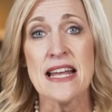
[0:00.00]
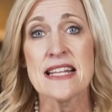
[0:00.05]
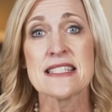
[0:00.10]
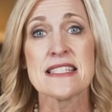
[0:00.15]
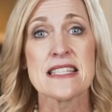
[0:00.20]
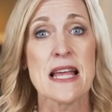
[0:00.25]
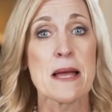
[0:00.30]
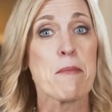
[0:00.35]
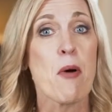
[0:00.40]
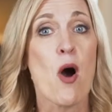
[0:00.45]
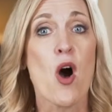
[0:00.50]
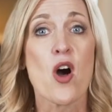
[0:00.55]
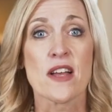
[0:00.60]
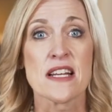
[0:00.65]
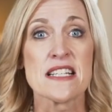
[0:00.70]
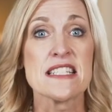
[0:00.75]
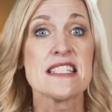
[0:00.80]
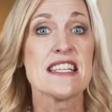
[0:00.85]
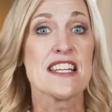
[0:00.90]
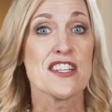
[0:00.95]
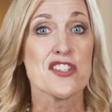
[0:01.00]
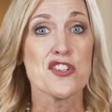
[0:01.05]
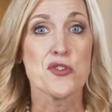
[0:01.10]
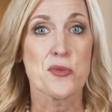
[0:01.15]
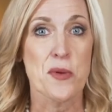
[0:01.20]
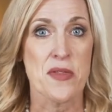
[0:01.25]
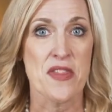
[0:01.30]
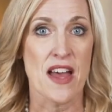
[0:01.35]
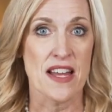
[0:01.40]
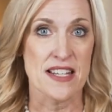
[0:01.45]
And Saint Paul
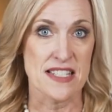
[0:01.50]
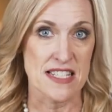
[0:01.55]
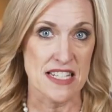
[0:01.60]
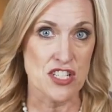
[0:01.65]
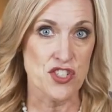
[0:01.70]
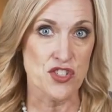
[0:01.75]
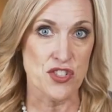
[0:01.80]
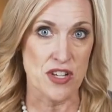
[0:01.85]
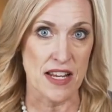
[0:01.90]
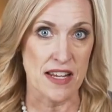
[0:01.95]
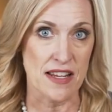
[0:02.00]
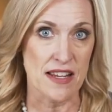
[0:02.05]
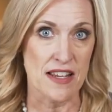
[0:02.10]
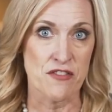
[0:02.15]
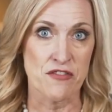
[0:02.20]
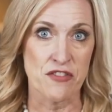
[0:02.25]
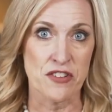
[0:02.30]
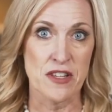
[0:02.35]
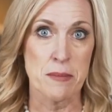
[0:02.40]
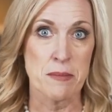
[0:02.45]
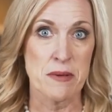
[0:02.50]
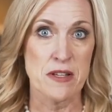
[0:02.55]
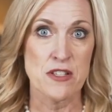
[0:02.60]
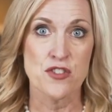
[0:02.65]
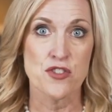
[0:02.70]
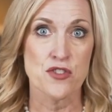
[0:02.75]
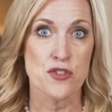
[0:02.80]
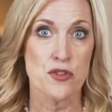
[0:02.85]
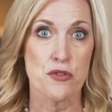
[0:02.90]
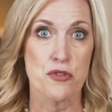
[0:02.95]
continued with that teaching in
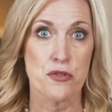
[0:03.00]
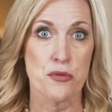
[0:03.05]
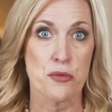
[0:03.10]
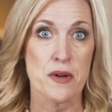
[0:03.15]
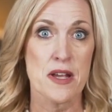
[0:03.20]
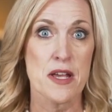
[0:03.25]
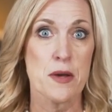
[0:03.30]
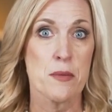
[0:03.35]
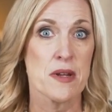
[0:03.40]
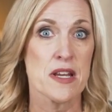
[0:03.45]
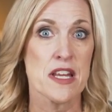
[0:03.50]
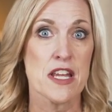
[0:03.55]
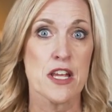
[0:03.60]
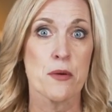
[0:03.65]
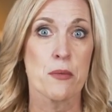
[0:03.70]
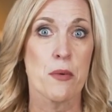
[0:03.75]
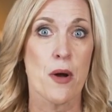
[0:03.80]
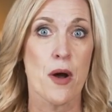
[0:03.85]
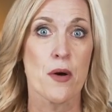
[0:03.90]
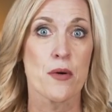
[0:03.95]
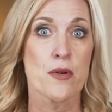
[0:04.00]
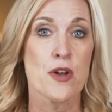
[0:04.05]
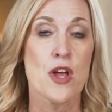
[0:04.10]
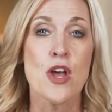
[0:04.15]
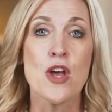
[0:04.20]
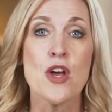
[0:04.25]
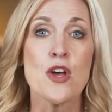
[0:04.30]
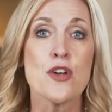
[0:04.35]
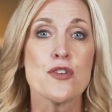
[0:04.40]
Philippians two three when he wrote,